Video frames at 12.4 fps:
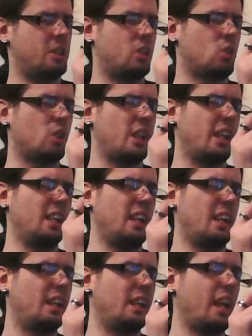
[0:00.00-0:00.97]
straight,
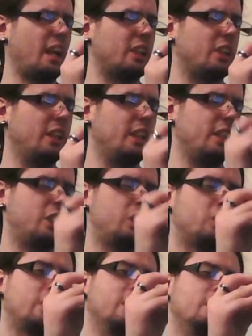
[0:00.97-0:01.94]
and actually it is
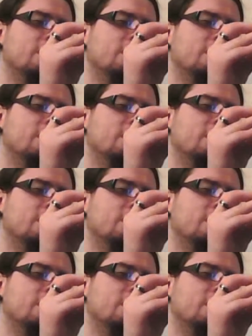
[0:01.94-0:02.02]
straight in